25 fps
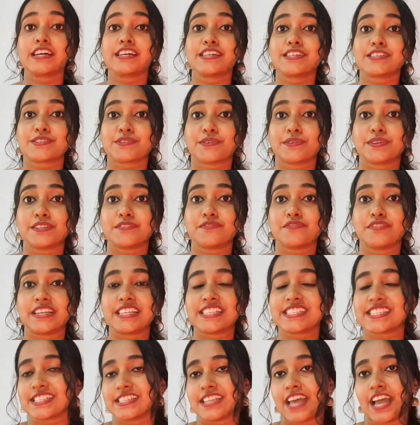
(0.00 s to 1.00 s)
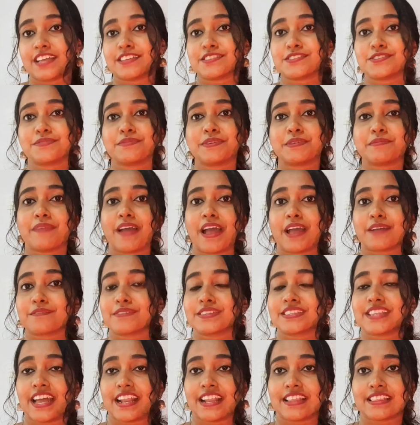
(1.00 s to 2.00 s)
So it feels nice to be back with
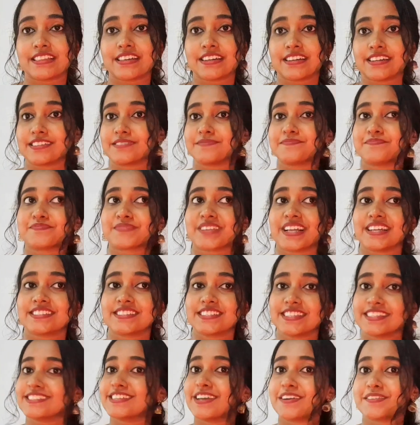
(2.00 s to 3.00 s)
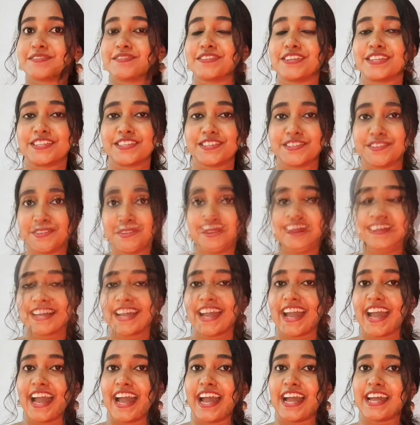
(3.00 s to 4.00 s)
another sit down video.
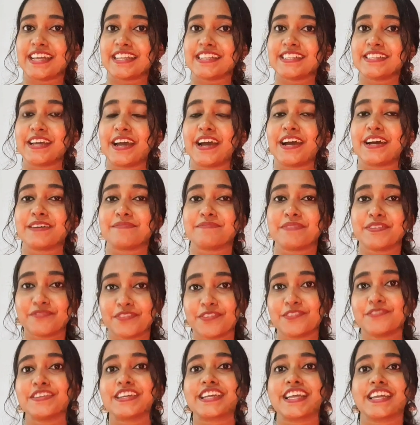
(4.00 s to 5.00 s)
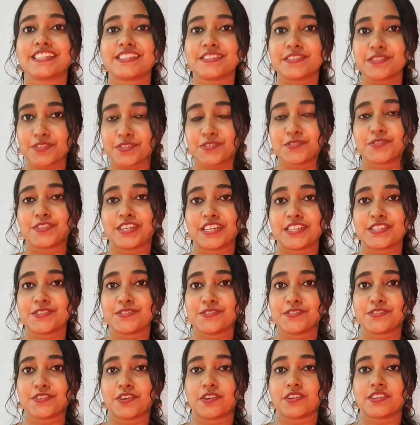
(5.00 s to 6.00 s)
And before we get into today's
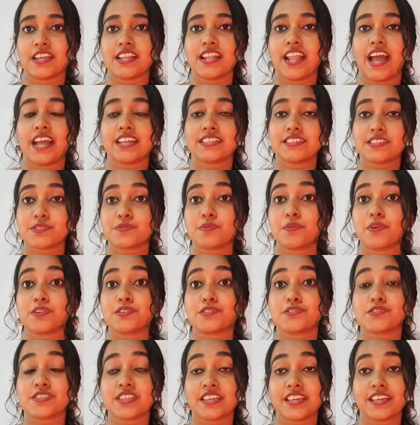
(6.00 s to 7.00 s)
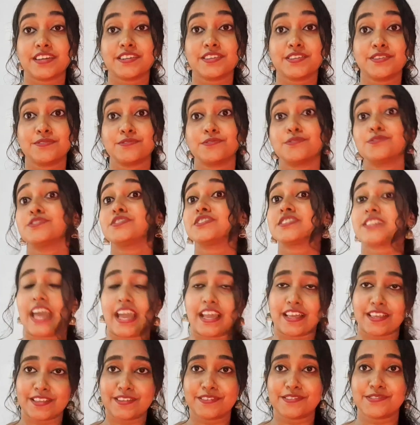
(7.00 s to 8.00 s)
tutorial, I just want to say a huge
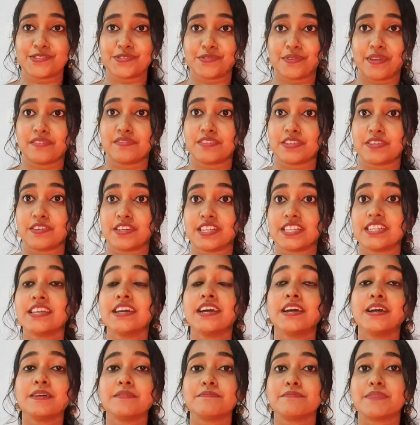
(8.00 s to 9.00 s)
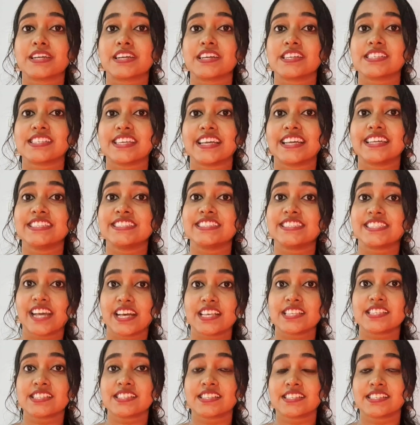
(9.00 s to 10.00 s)
thank you to everyone because in
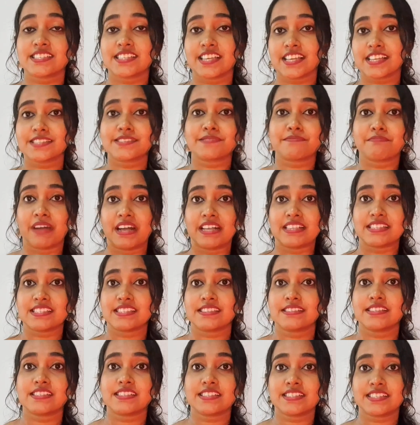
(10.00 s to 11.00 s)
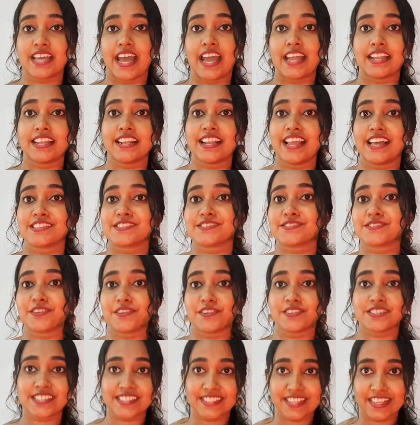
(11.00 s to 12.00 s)
just 6 months this channel has
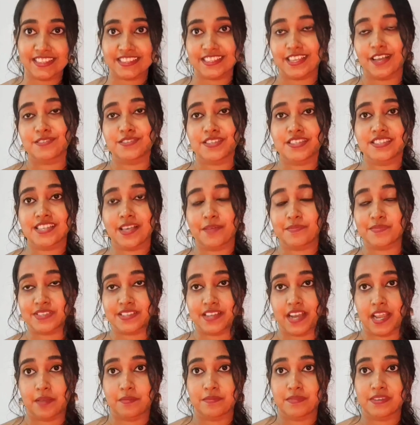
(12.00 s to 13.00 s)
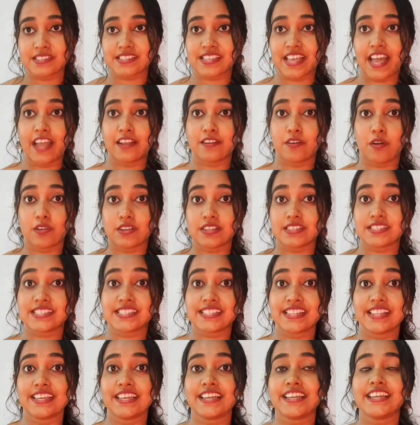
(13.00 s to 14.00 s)
crossed 10,000 subscribers, and
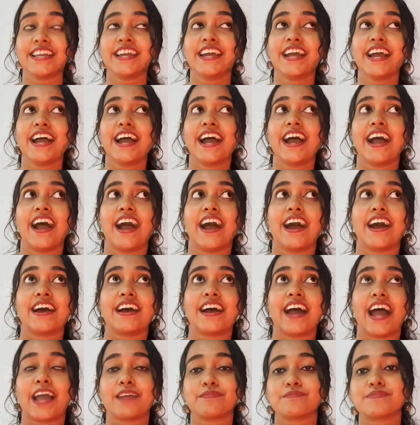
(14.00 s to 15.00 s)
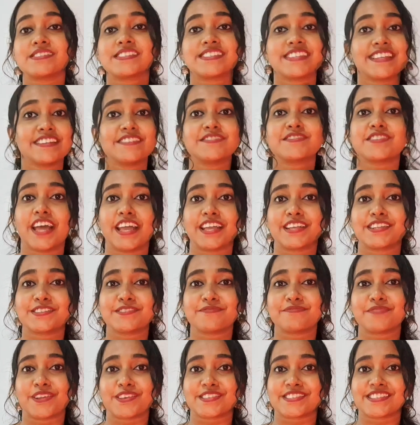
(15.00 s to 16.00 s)
honestly I'm still trying to
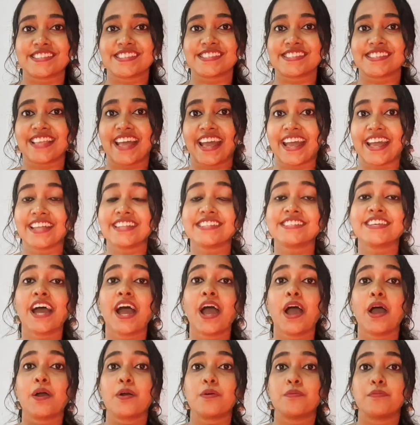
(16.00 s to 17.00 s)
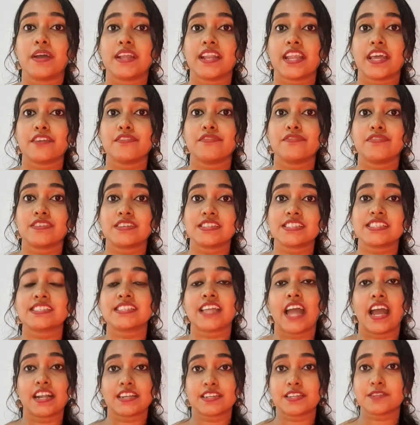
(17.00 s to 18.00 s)
process that. When I first
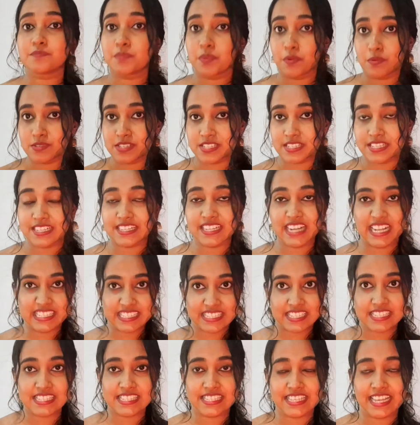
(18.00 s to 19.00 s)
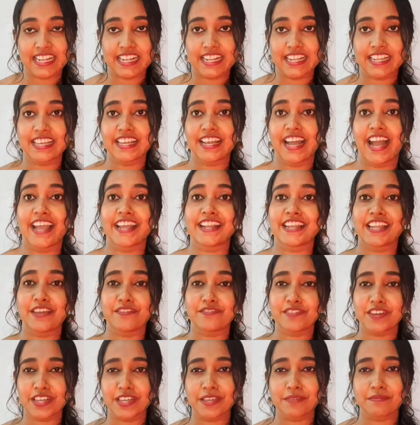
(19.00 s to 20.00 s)
started posting consistently, I
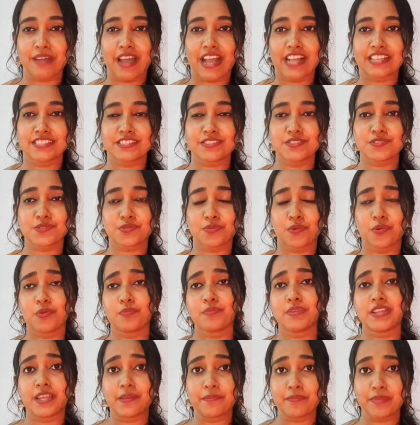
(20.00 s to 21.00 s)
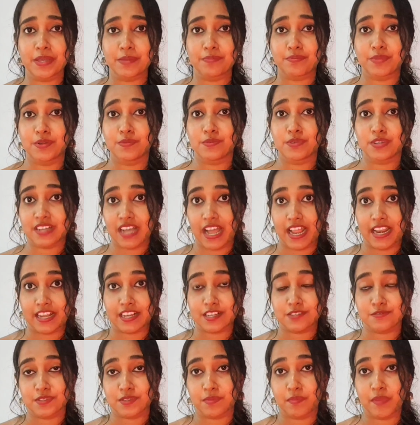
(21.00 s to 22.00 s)
never imagined so many people would connect
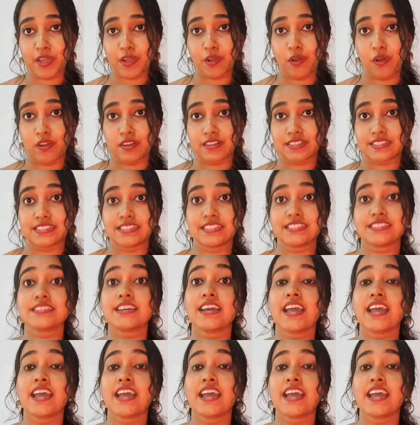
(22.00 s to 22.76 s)
with my content.